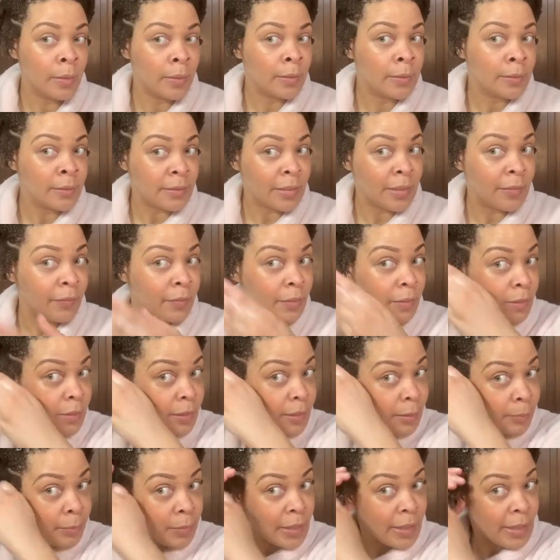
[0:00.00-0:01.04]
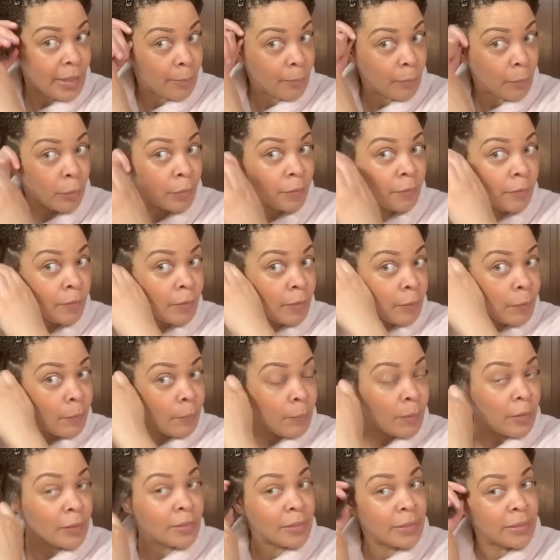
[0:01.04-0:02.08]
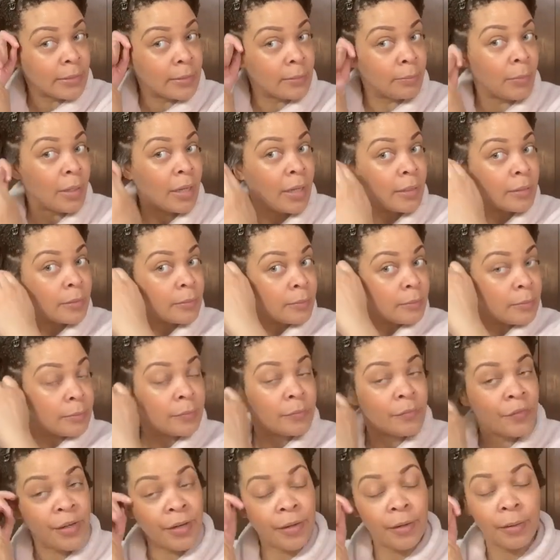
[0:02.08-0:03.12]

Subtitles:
Definitely applying more foam on these very